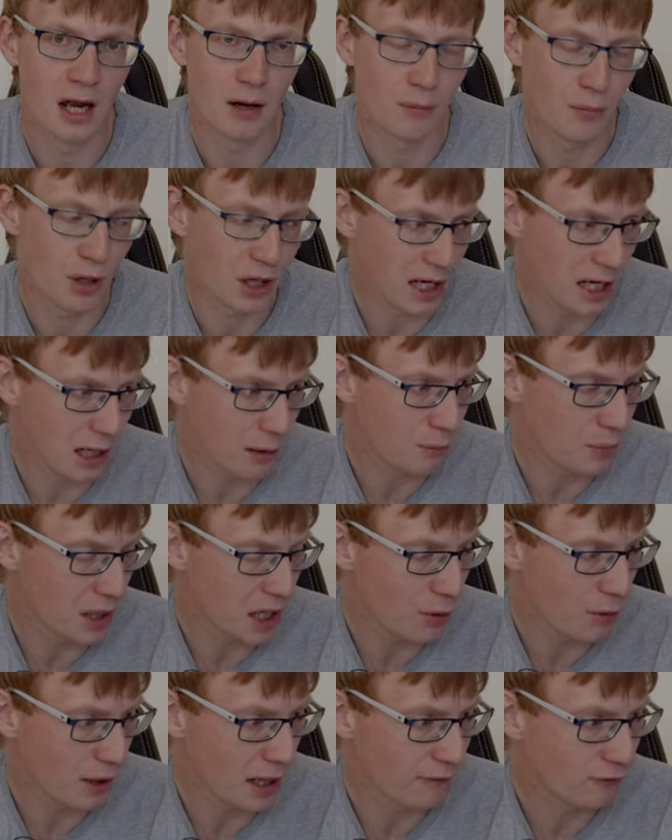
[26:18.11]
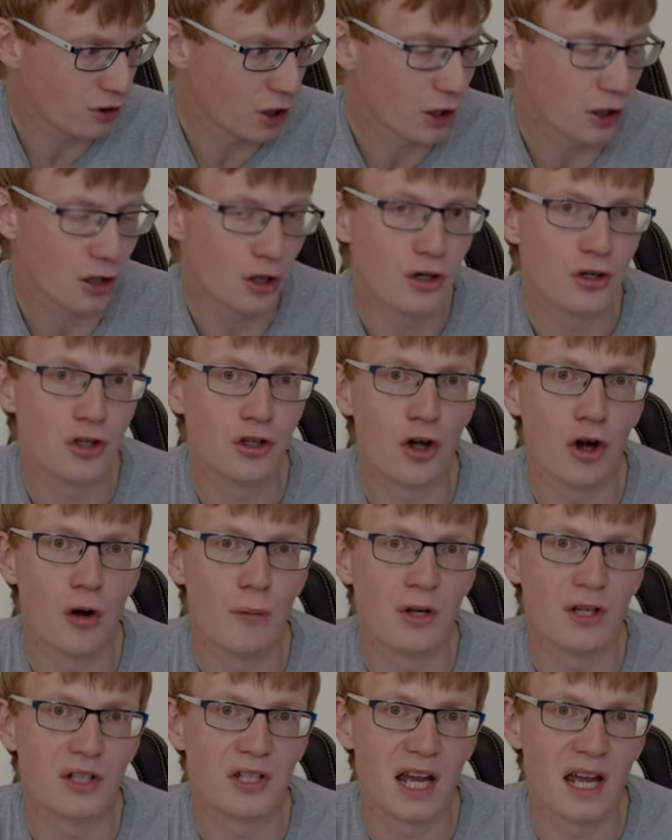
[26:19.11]
But again, Be Quiet have done a good job
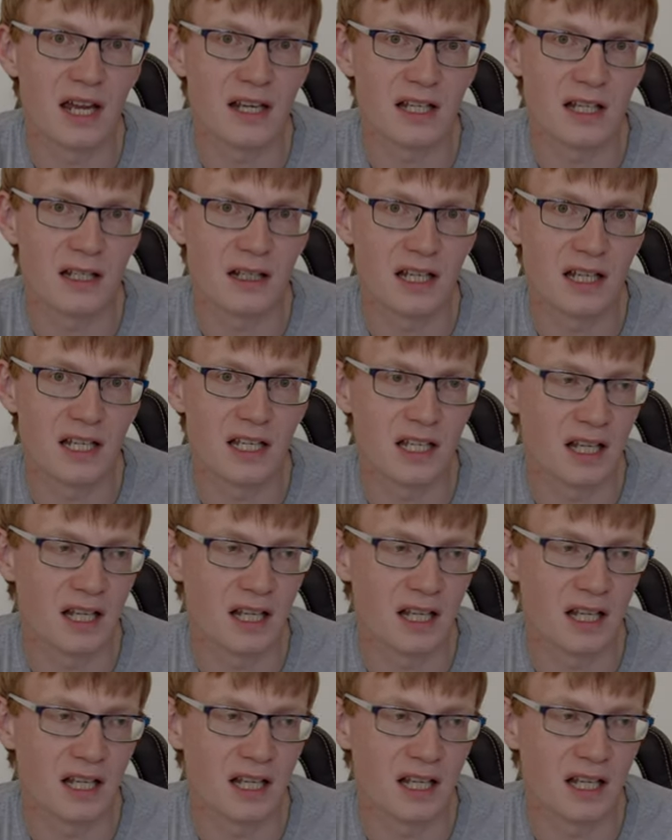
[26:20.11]
in testing this.